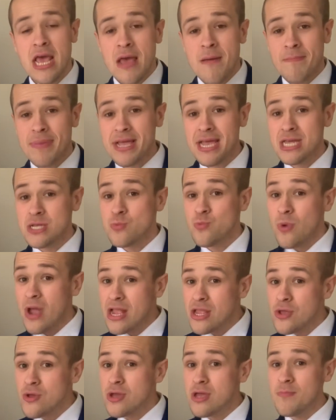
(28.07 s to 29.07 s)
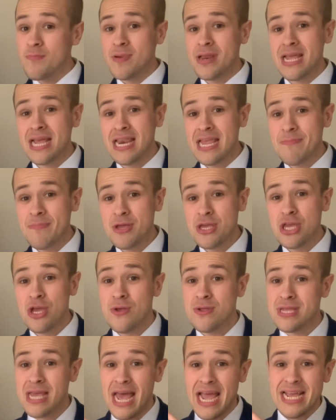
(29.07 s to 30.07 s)
because when you complete an EPQ
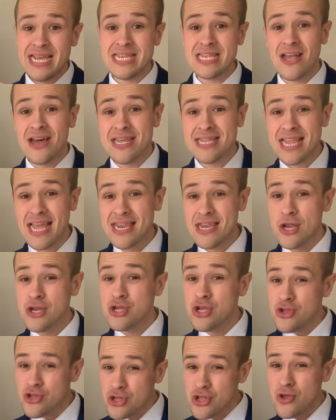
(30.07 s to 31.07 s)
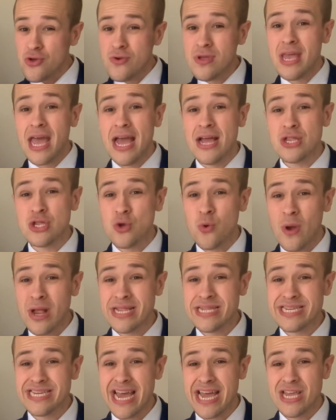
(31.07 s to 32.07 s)
to A star standard, you do get
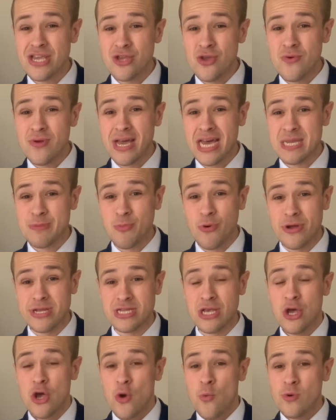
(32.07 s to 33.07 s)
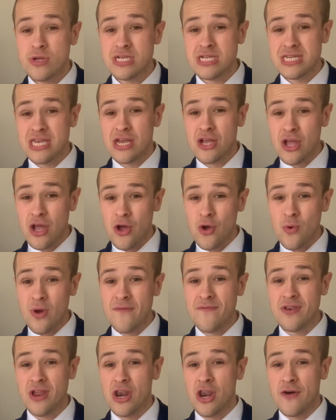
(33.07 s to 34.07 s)
28 UCAS points, which is the
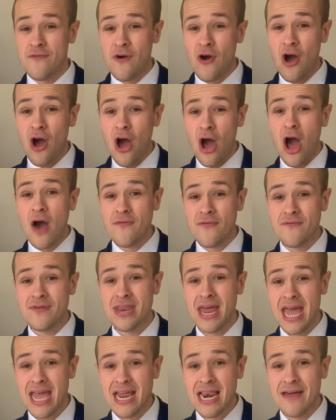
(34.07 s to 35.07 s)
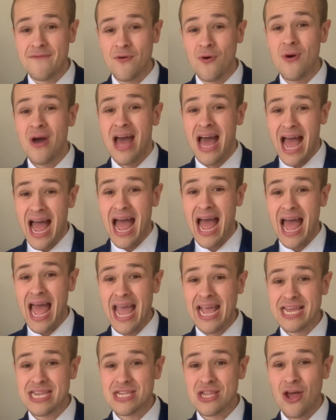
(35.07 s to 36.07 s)
equivalent of half of an A level at
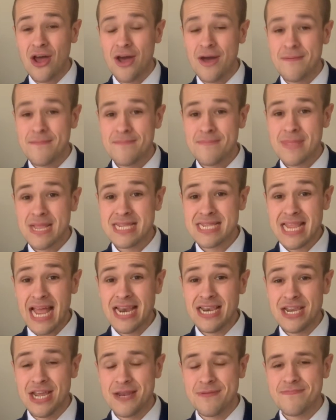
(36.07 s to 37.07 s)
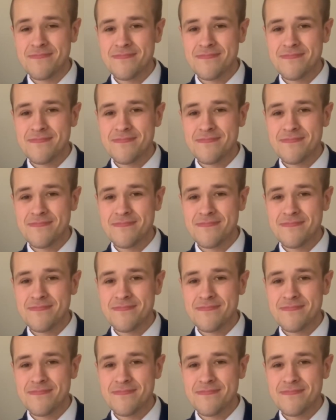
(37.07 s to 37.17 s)
A star standard.